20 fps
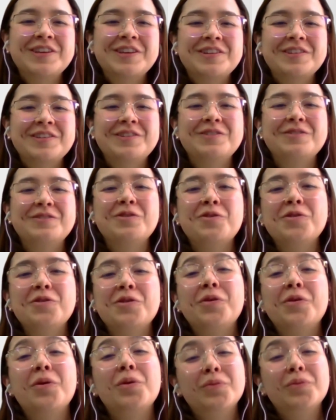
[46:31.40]
you know,
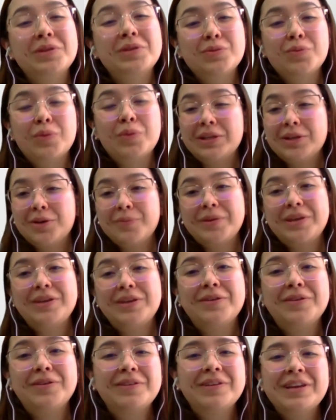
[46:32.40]
you're always welcome
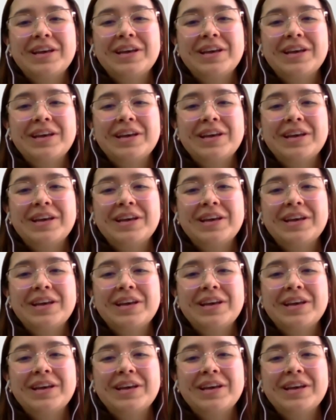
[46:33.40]
here.